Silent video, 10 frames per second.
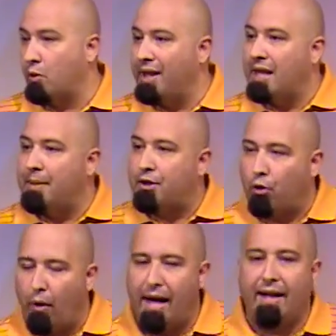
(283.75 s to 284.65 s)
We need to be
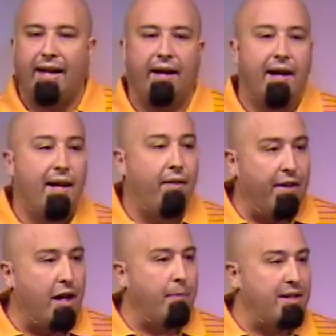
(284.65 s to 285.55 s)
training
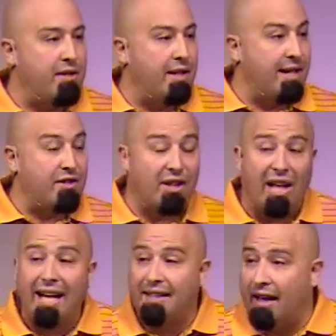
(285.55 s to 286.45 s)
them and
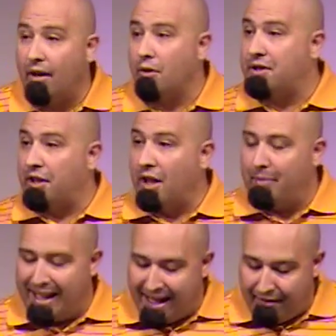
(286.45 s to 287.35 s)
select arrows that are going to be
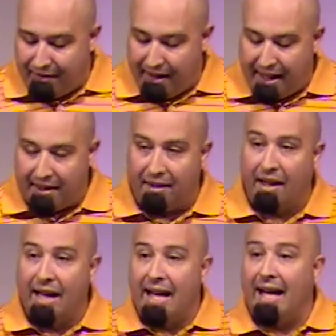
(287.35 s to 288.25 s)
hidden
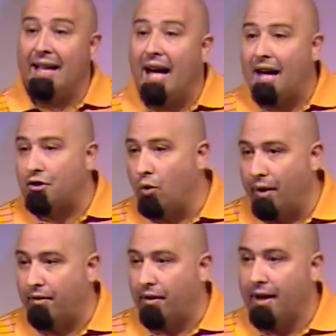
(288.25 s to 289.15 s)
in God's
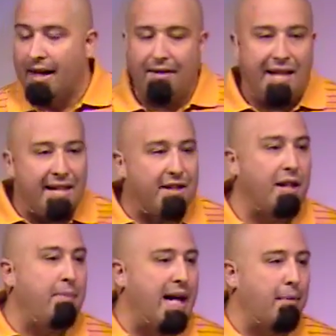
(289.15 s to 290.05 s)
quiver. That He's going to
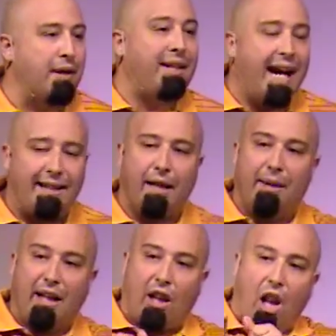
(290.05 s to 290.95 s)
be able to take
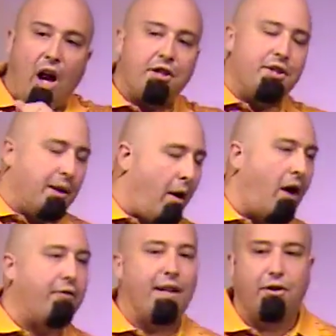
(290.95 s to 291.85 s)
them and launch them
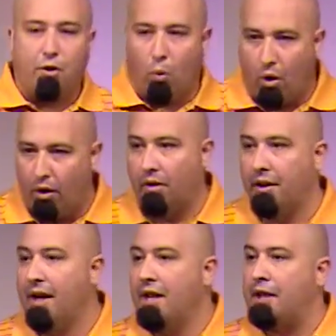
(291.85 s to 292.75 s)
off into the
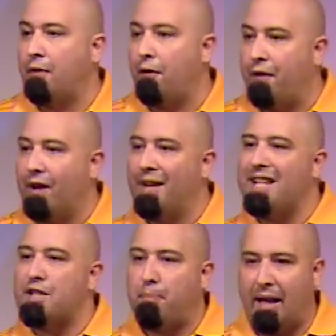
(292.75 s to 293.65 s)
world to fulfill
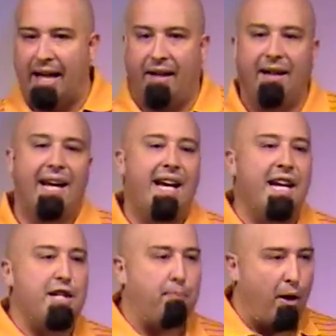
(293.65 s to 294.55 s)
His plan,
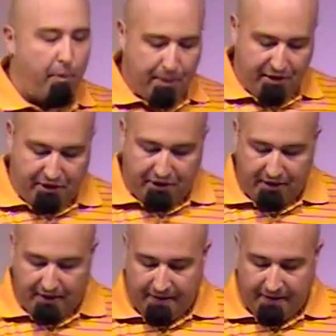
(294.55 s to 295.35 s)
His purpose.